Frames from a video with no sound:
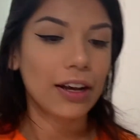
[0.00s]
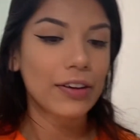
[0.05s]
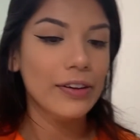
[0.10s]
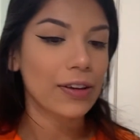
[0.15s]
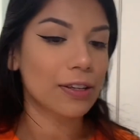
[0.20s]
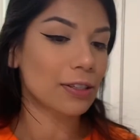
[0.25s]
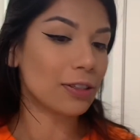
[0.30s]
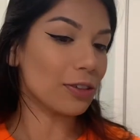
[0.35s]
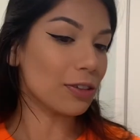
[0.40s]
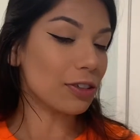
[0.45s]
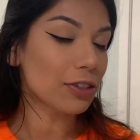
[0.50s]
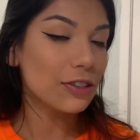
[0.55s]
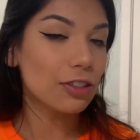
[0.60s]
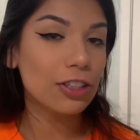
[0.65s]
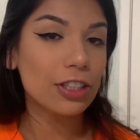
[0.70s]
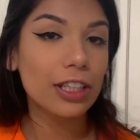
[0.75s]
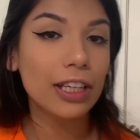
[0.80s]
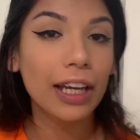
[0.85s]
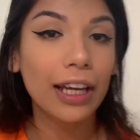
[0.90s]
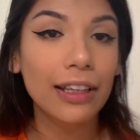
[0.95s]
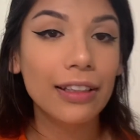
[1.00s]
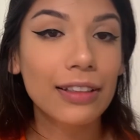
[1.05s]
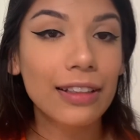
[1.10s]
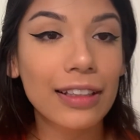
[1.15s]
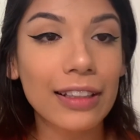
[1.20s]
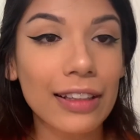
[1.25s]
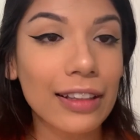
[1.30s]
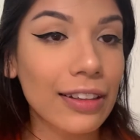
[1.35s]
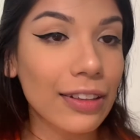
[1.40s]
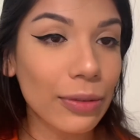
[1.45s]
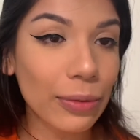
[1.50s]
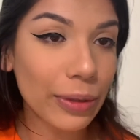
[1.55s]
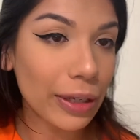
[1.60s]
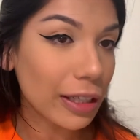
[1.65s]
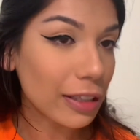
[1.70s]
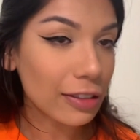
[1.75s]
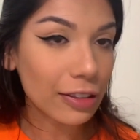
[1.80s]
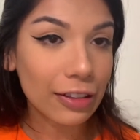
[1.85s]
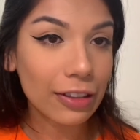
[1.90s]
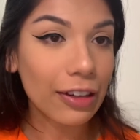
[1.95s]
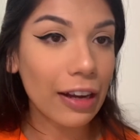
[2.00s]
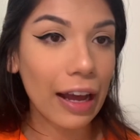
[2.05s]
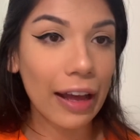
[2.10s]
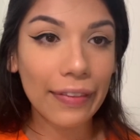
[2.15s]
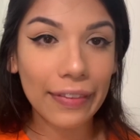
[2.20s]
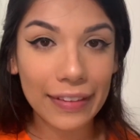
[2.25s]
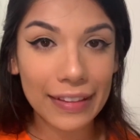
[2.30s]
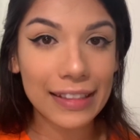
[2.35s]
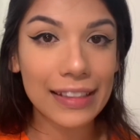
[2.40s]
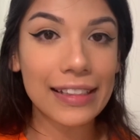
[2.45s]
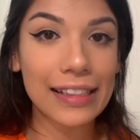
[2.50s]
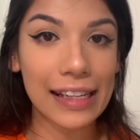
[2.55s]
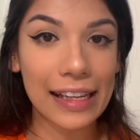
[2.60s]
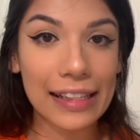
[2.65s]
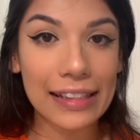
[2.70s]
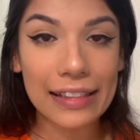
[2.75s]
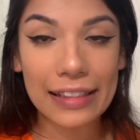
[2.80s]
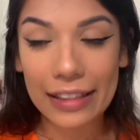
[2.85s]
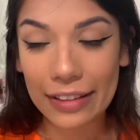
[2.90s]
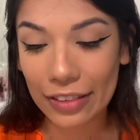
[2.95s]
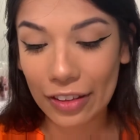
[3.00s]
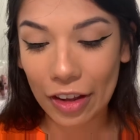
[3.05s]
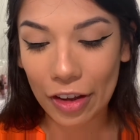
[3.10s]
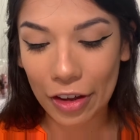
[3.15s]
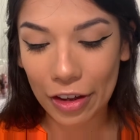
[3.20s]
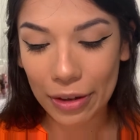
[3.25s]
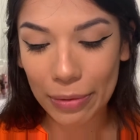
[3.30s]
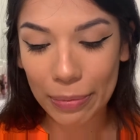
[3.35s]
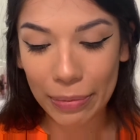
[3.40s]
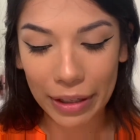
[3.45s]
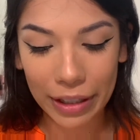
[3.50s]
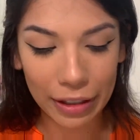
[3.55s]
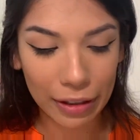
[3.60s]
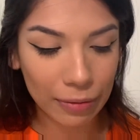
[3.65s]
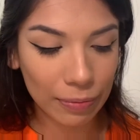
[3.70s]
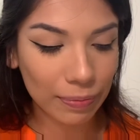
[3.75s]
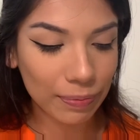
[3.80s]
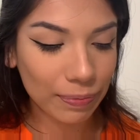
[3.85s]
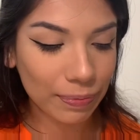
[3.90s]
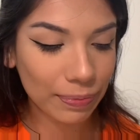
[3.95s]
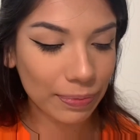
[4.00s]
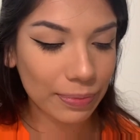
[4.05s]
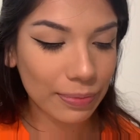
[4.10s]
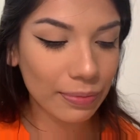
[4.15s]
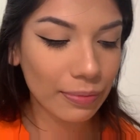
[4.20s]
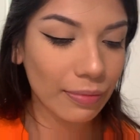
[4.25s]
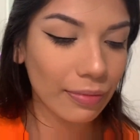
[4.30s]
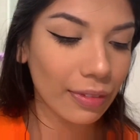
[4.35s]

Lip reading: okay, so usually the wings are not this intense and long, but I